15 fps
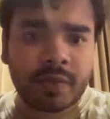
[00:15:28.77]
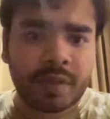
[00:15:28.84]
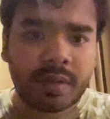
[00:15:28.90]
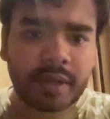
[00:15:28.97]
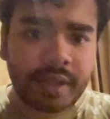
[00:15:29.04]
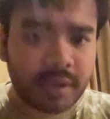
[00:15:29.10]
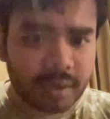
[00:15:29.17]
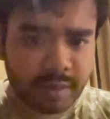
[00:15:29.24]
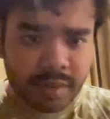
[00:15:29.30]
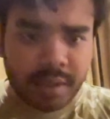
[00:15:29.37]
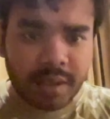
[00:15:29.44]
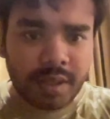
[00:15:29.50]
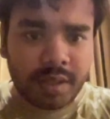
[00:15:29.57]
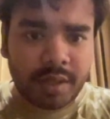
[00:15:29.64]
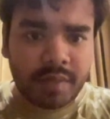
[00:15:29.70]
Okay,
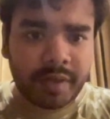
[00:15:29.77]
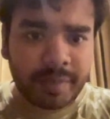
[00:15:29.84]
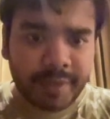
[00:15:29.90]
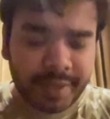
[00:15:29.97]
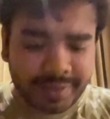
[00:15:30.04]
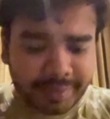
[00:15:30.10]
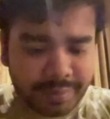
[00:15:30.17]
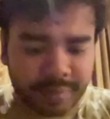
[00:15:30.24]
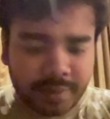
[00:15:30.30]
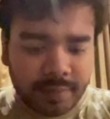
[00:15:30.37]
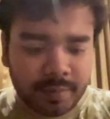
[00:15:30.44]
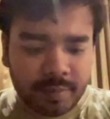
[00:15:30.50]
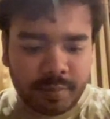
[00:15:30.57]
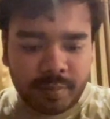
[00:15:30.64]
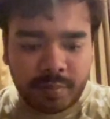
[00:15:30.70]
whatever it is,
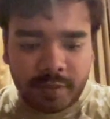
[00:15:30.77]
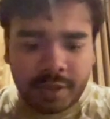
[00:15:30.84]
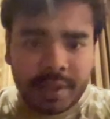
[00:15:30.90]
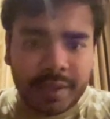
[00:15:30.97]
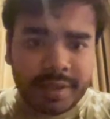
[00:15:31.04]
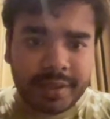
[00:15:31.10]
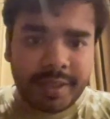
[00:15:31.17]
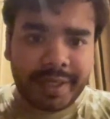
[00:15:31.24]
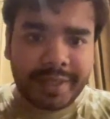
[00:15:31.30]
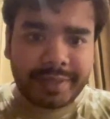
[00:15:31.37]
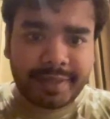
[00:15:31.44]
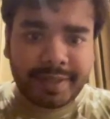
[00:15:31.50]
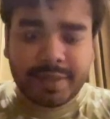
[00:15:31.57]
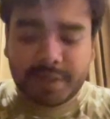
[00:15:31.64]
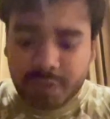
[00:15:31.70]
that is
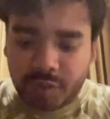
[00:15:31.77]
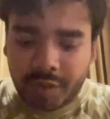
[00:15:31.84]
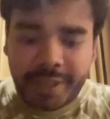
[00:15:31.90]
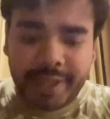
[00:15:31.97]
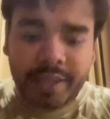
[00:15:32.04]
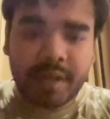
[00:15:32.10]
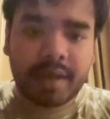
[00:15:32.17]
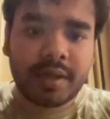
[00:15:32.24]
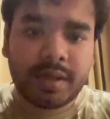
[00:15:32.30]
res.data.